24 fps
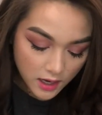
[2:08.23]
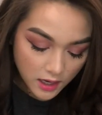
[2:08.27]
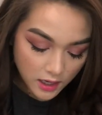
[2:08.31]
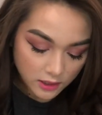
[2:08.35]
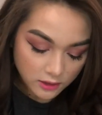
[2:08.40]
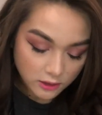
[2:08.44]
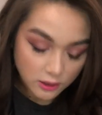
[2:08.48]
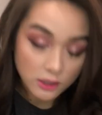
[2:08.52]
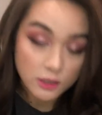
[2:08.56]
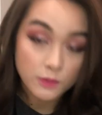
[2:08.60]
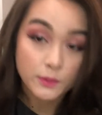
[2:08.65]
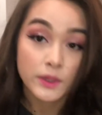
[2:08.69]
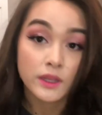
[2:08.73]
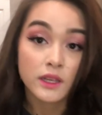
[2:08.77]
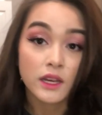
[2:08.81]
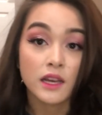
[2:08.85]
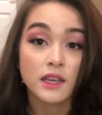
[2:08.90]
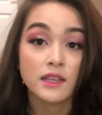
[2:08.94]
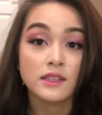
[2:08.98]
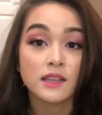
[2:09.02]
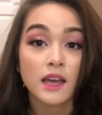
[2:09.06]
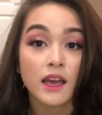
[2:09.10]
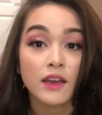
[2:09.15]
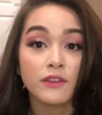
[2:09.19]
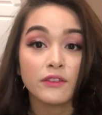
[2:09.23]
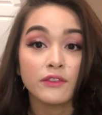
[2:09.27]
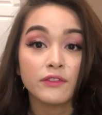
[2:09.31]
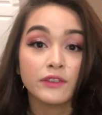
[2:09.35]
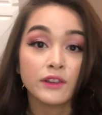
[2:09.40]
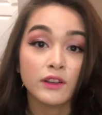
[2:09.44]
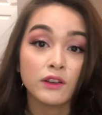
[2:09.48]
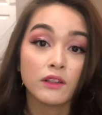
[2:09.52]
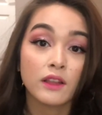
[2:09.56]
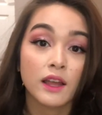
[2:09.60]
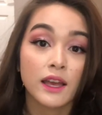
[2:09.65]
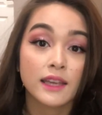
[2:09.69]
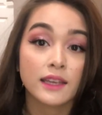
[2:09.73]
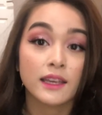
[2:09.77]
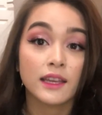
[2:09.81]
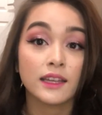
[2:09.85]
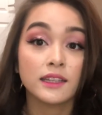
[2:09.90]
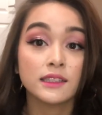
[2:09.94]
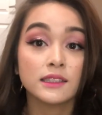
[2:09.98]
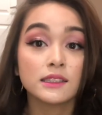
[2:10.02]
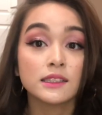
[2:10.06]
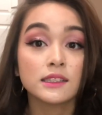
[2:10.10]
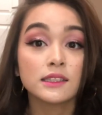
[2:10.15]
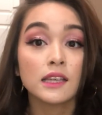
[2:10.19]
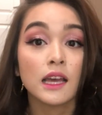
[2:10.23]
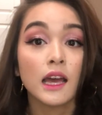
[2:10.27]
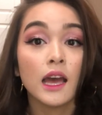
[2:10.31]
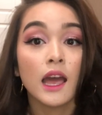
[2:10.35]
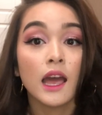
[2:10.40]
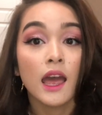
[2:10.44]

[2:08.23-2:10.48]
just because I feel like it's